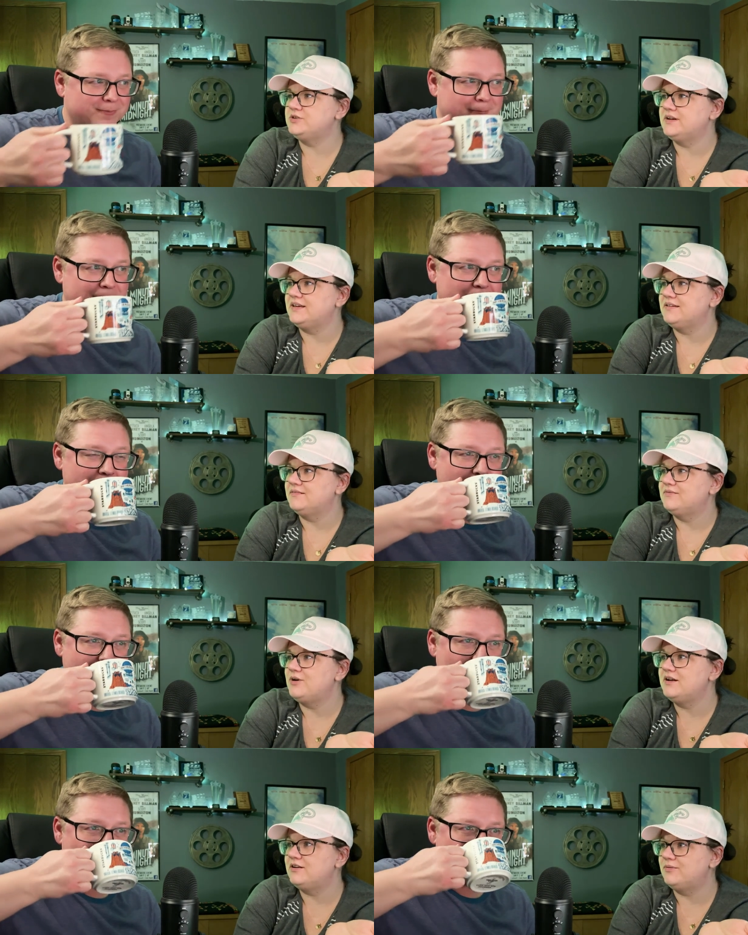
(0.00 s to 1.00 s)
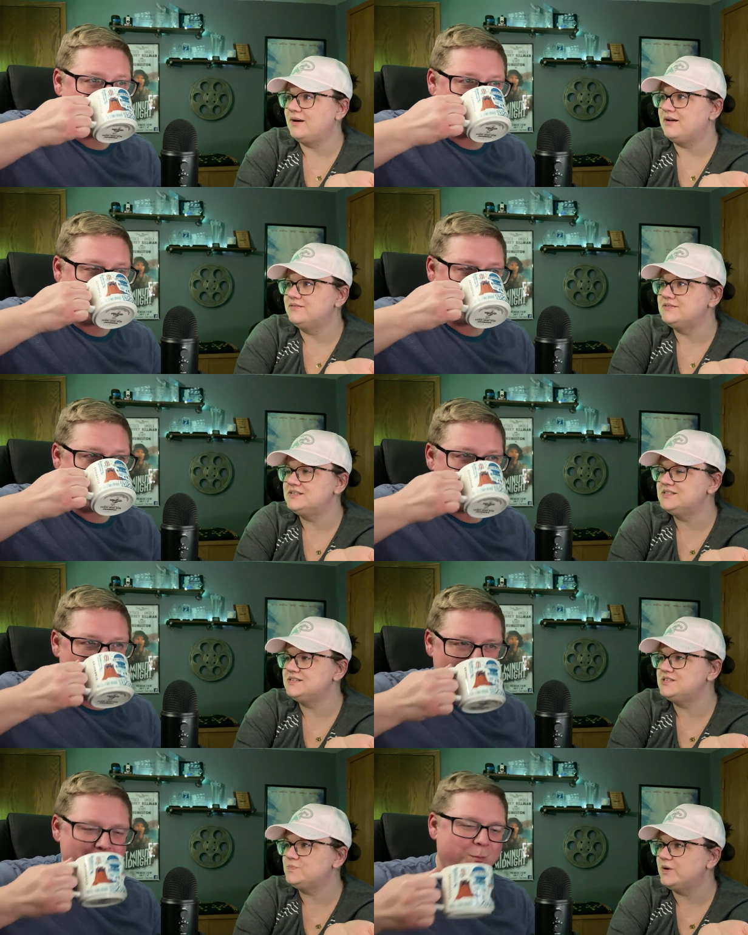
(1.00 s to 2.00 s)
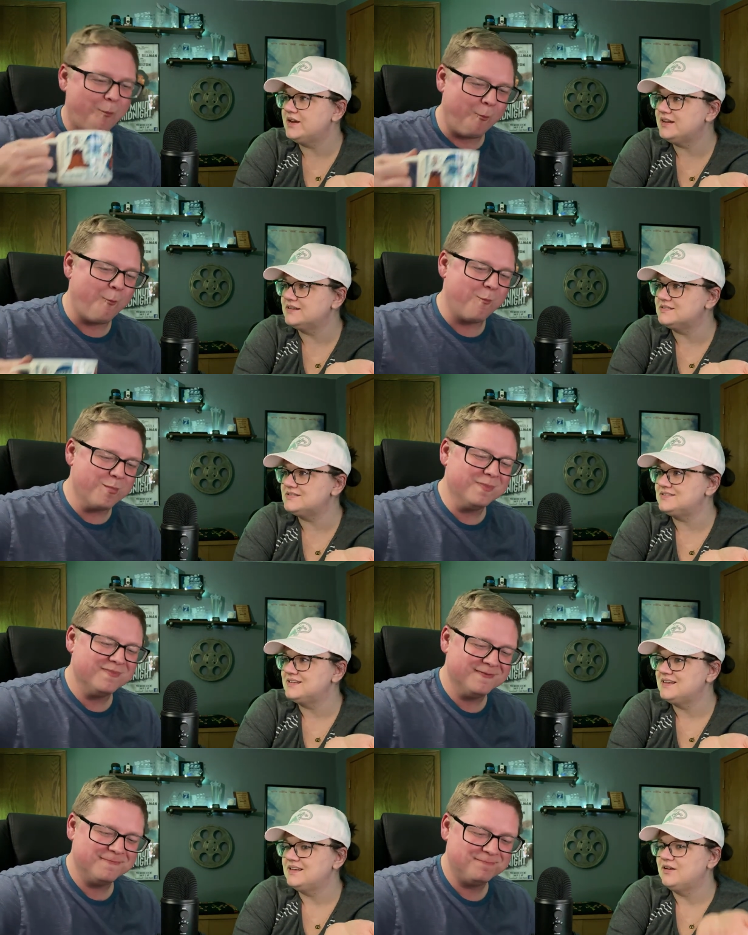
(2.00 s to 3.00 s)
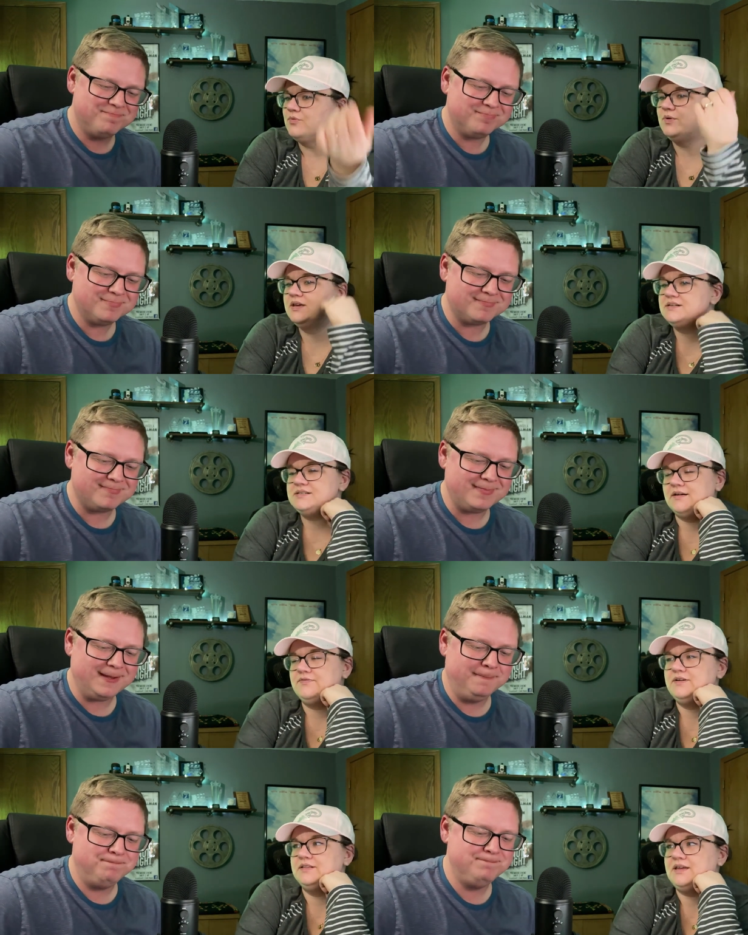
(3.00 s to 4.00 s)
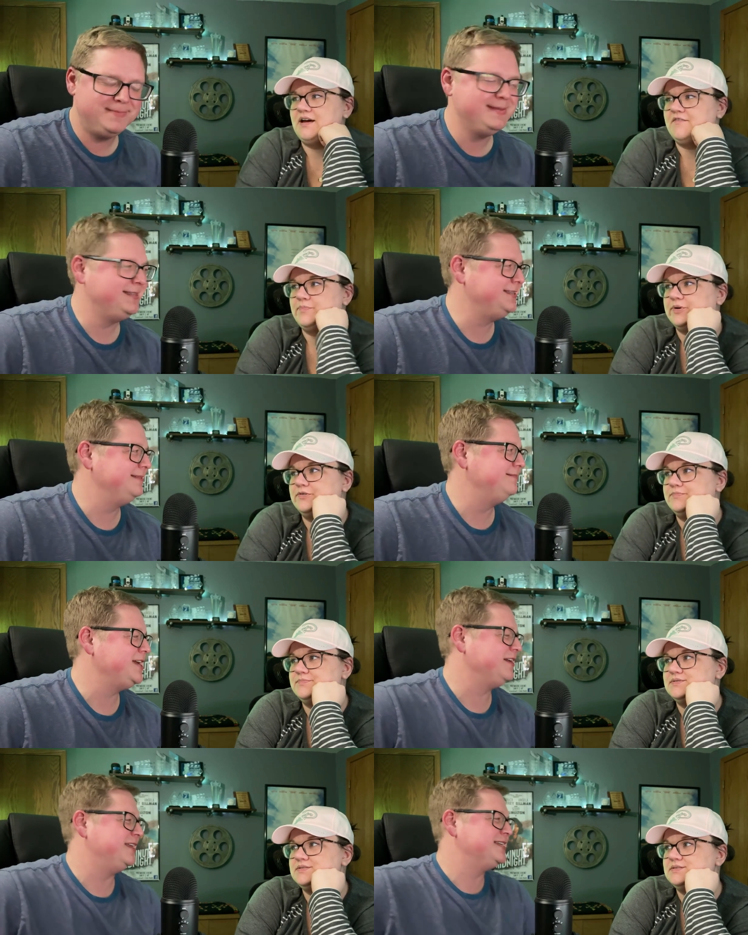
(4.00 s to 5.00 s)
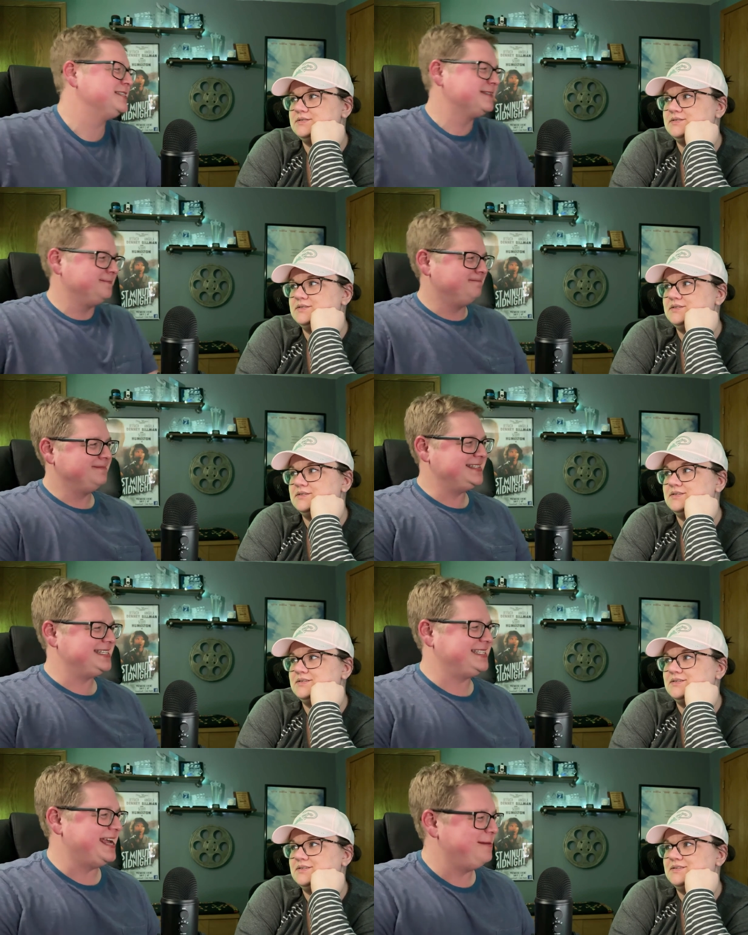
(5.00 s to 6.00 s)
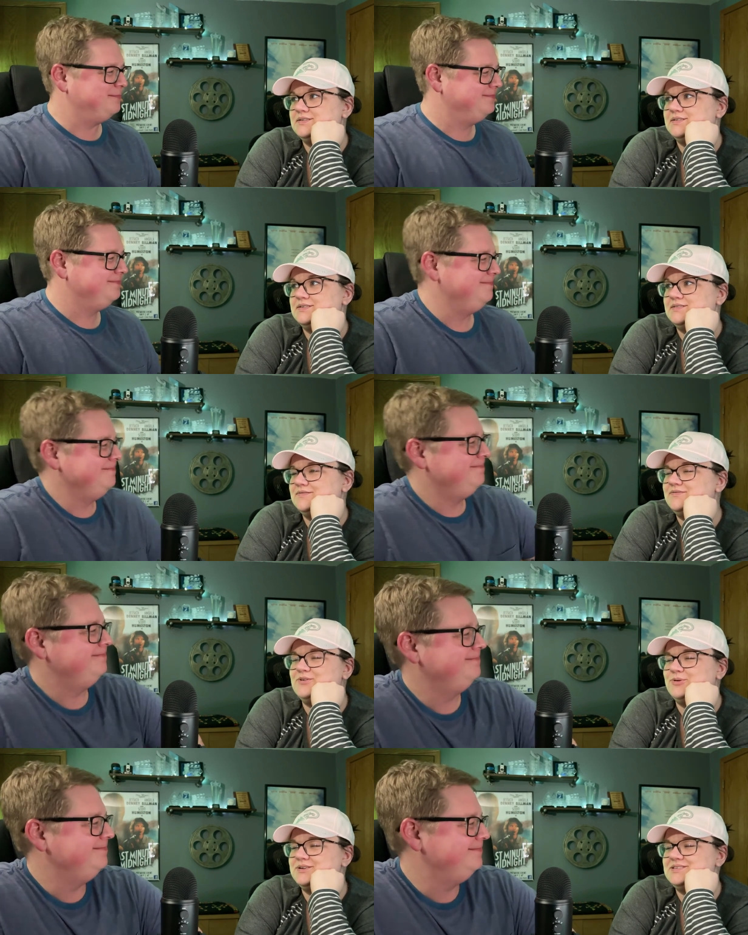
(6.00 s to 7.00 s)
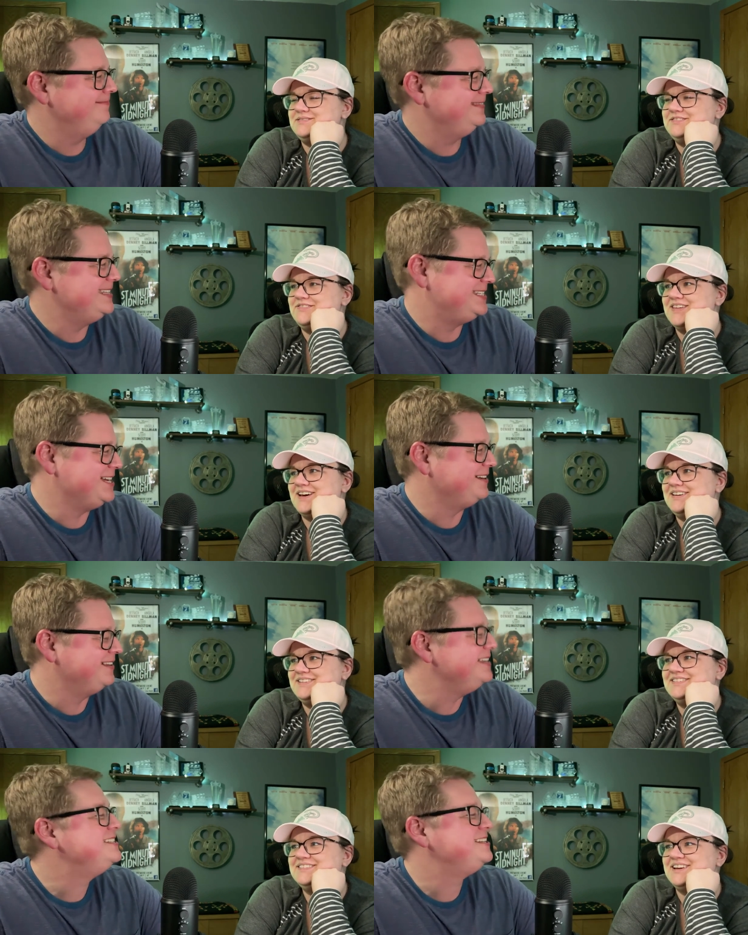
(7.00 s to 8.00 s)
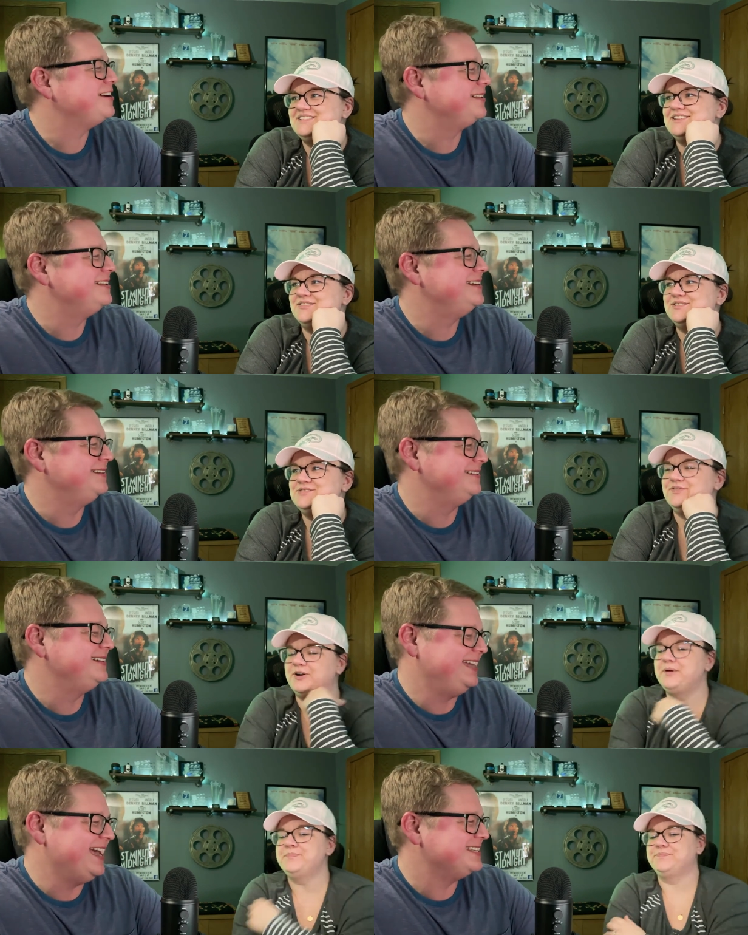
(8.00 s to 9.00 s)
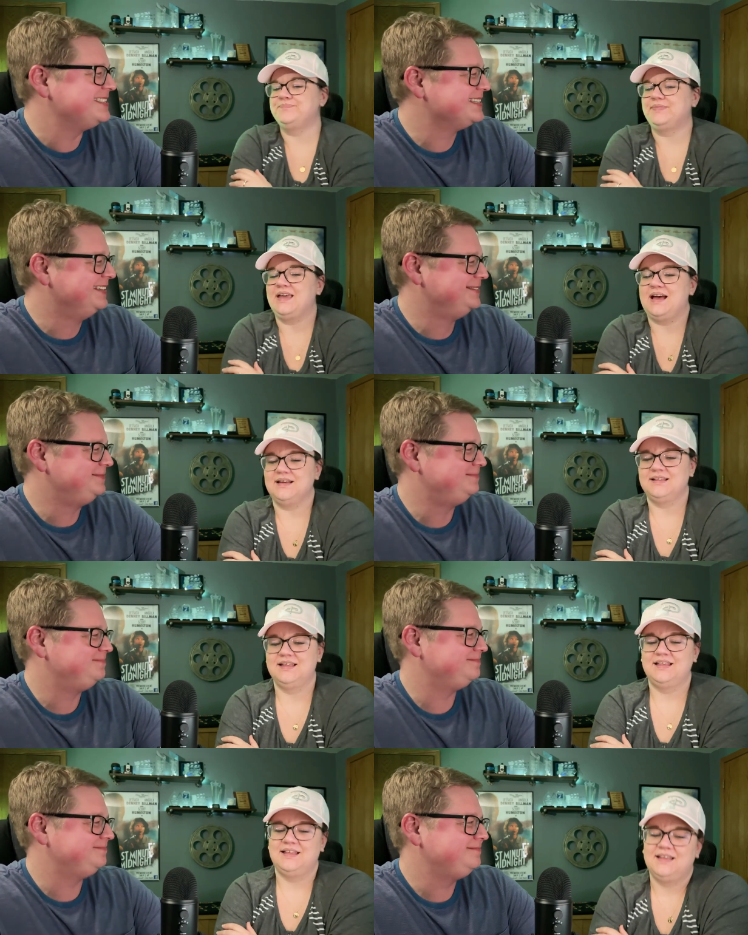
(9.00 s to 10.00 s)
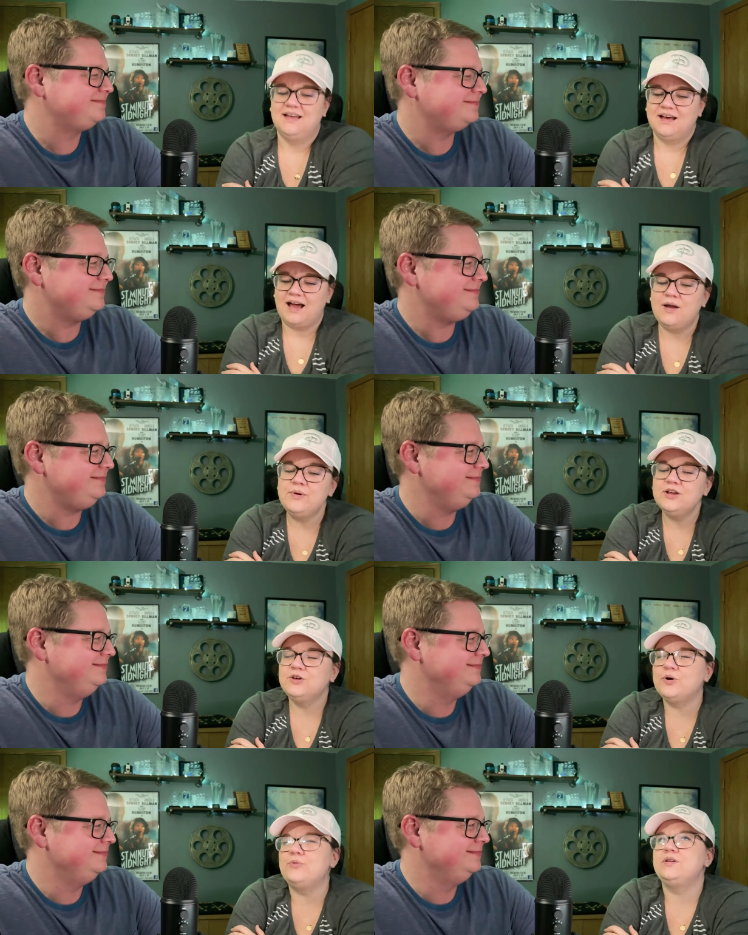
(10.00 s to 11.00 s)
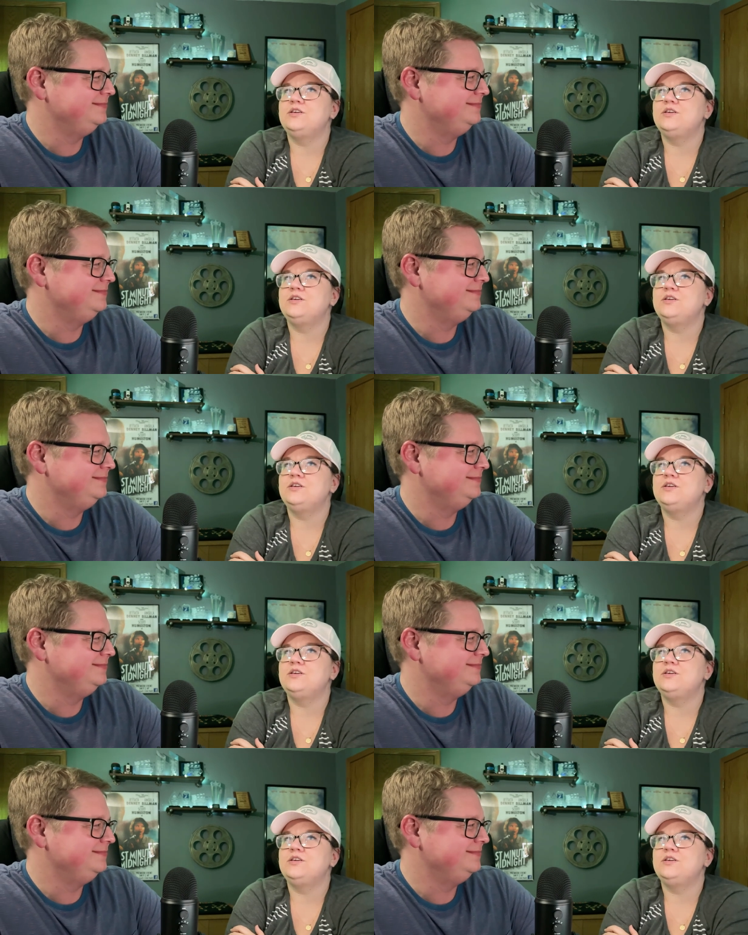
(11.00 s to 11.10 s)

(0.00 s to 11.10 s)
Speaker 1: tree running around Disney Springs. Mm -hmm. We could definitely have Browns. Douglas
Speaker 2: is his name.
Speaker 1: Of course, you knew It's that. Doug. Doug. Douglas uh, Fir. Yes. Yeah. I want to go to